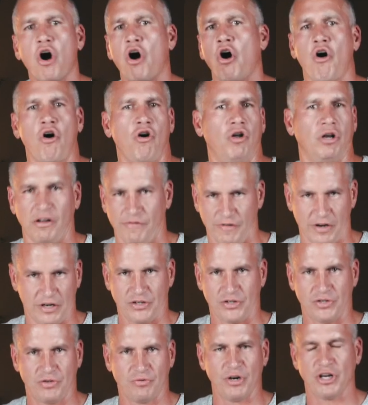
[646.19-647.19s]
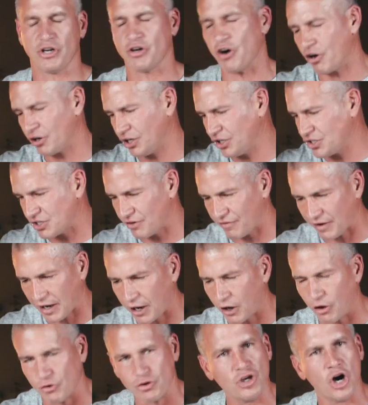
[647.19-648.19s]
all of us, regardless of
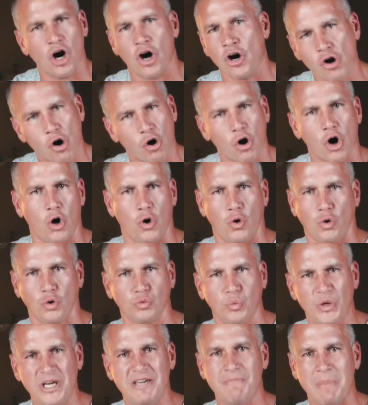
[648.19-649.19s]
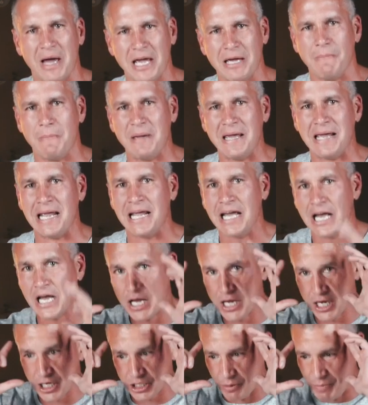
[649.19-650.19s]
how young or old we may be,
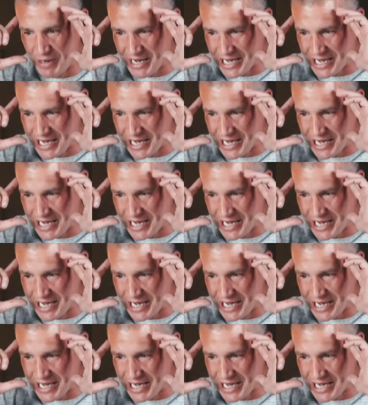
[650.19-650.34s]
to